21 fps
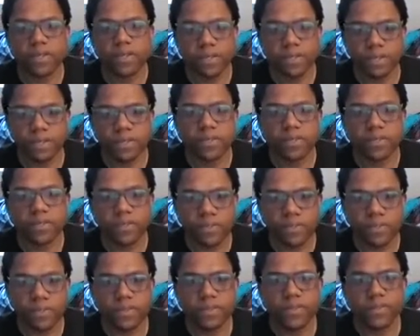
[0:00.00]

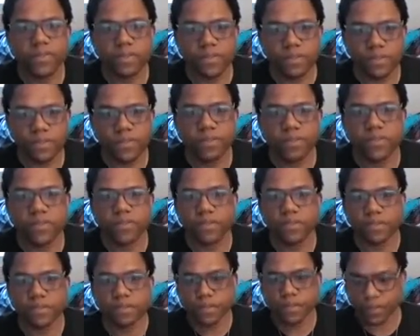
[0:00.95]

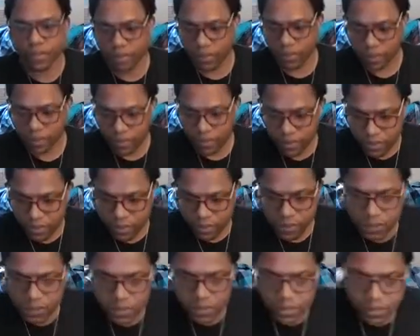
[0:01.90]

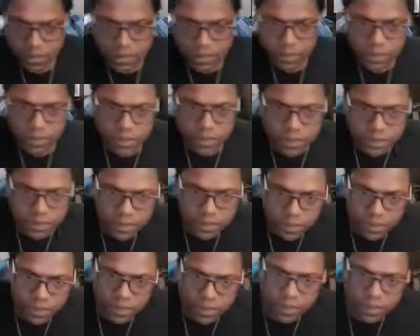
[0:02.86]
(not speaking)